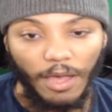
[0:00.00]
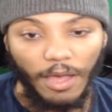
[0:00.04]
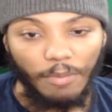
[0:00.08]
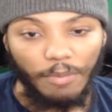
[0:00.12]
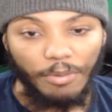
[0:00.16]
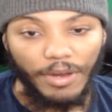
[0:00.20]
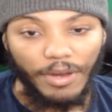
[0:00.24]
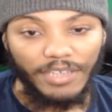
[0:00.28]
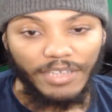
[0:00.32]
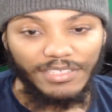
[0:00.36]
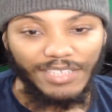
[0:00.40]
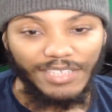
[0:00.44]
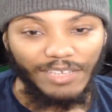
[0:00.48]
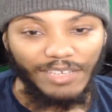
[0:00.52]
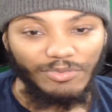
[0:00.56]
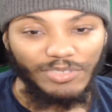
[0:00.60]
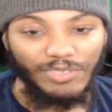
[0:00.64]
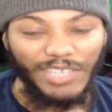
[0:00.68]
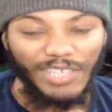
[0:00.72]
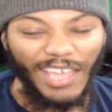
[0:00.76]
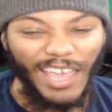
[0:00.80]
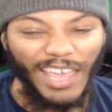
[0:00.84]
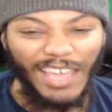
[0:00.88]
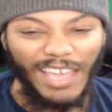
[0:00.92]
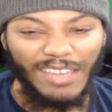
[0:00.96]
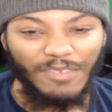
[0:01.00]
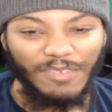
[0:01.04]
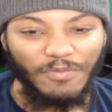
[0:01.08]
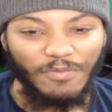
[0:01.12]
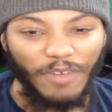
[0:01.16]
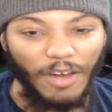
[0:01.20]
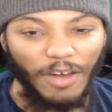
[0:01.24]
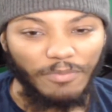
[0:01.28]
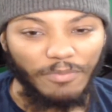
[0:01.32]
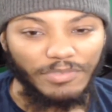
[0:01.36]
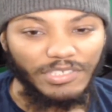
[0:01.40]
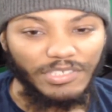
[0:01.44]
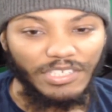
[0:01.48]
probably say it was an
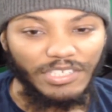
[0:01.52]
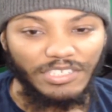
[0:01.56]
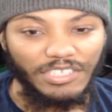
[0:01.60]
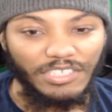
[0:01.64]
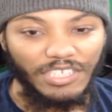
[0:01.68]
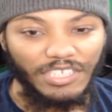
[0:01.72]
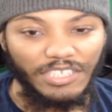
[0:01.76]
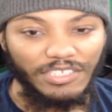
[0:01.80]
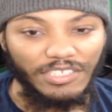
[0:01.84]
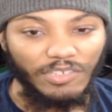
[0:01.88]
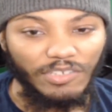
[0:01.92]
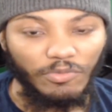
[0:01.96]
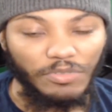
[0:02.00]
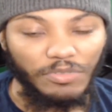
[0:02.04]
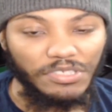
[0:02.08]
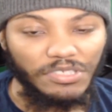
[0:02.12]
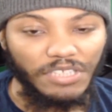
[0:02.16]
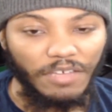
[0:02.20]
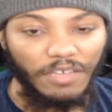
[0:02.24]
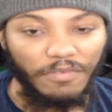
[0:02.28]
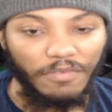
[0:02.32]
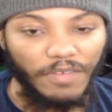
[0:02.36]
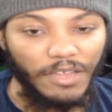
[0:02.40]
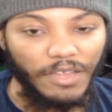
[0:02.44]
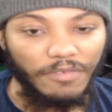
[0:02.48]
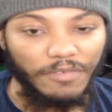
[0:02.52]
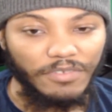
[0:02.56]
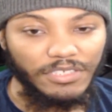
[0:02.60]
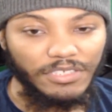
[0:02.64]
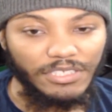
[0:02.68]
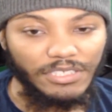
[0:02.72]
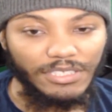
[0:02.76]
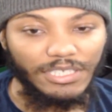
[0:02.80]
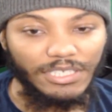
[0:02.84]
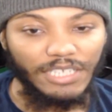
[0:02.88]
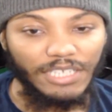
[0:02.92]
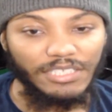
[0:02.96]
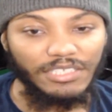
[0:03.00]
85% chance he wins that fight if he
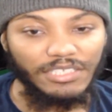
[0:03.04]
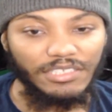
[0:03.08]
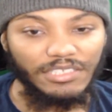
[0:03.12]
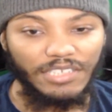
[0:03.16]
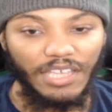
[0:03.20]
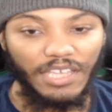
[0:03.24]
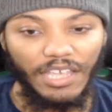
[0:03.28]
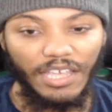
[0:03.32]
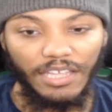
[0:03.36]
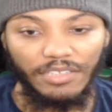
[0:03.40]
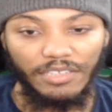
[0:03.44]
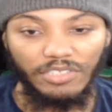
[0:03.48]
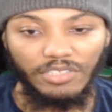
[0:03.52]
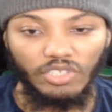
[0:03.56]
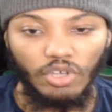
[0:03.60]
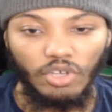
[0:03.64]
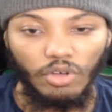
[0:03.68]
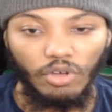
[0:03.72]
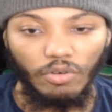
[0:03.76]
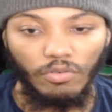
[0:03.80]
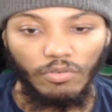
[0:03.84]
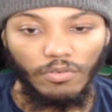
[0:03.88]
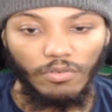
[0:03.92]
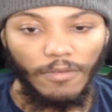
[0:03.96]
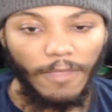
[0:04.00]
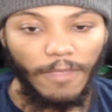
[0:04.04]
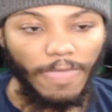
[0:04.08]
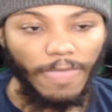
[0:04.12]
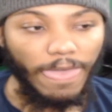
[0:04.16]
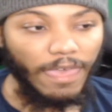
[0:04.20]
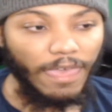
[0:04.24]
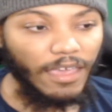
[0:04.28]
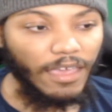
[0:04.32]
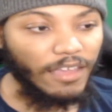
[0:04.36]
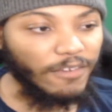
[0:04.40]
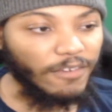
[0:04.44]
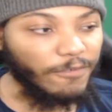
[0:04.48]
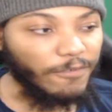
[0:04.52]
just lets his hands go
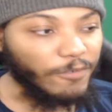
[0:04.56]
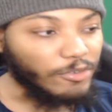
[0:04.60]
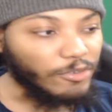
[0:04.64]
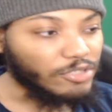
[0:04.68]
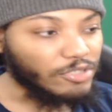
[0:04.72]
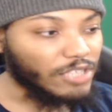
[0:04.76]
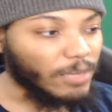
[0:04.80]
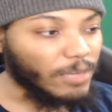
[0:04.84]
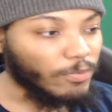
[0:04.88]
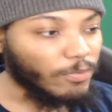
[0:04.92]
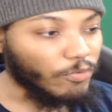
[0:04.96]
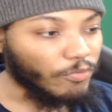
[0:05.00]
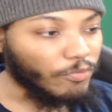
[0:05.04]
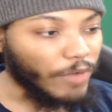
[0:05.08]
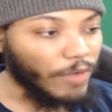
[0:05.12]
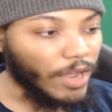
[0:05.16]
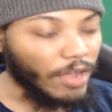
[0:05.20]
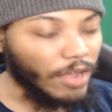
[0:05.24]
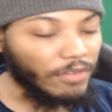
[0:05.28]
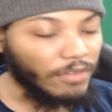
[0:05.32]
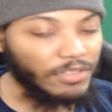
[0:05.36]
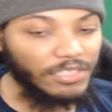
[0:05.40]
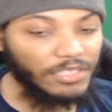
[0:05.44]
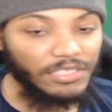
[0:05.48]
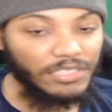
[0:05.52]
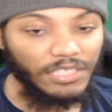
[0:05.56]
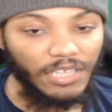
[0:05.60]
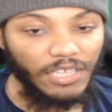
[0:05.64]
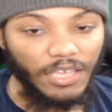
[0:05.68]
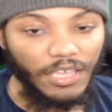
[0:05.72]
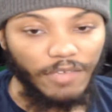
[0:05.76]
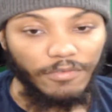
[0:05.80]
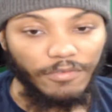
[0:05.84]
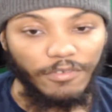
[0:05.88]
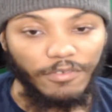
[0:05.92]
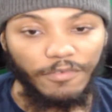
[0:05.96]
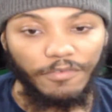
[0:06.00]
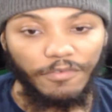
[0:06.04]
in the first couple rounds, doesn't
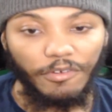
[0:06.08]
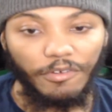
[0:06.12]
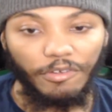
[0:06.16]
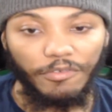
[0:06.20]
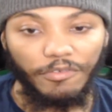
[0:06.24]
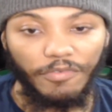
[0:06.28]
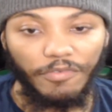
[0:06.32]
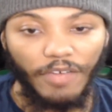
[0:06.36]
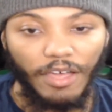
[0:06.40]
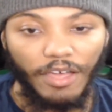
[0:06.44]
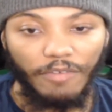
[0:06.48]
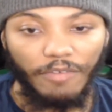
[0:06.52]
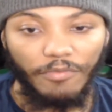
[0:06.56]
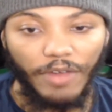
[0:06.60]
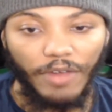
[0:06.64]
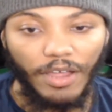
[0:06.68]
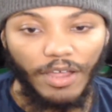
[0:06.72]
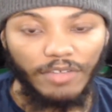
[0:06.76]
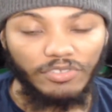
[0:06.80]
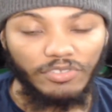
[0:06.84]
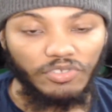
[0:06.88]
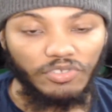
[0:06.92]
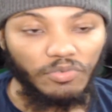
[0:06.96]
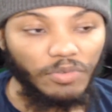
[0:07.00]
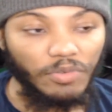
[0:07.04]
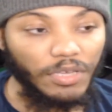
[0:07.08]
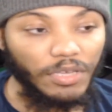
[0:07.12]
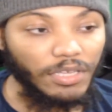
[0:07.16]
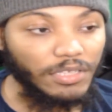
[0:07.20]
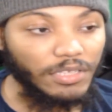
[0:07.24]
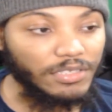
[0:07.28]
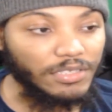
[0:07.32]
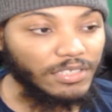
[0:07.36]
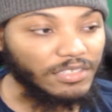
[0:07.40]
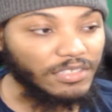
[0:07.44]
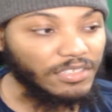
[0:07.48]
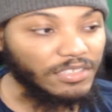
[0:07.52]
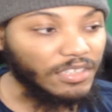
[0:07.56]
give the first 5 rounds away
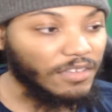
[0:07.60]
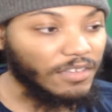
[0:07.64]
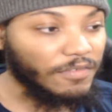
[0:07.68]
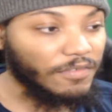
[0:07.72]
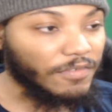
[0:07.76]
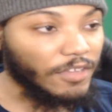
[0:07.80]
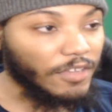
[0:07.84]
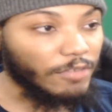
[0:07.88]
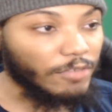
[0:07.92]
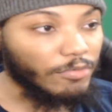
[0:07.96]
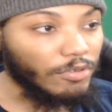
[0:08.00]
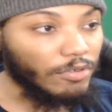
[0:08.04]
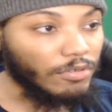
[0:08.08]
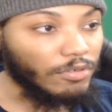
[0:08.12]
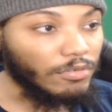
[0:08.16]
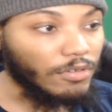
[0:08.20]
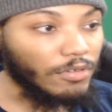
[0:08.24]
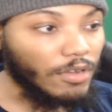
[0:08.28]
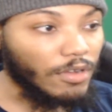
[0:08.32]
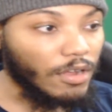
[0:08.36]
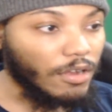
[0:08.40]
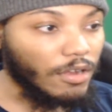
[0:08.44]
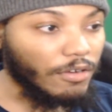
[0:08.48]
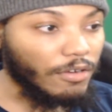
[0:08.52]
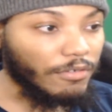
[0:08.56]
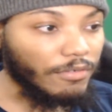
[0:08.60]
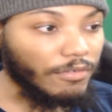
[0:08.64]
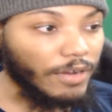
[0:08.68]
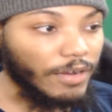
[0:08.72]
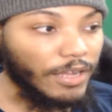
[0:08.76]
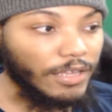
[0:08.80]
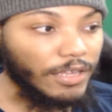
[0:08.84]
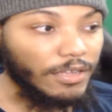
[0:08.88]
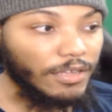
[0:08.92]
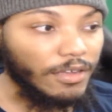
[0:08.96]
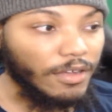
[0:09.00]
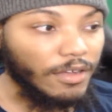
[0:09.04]
to Teofimo, right?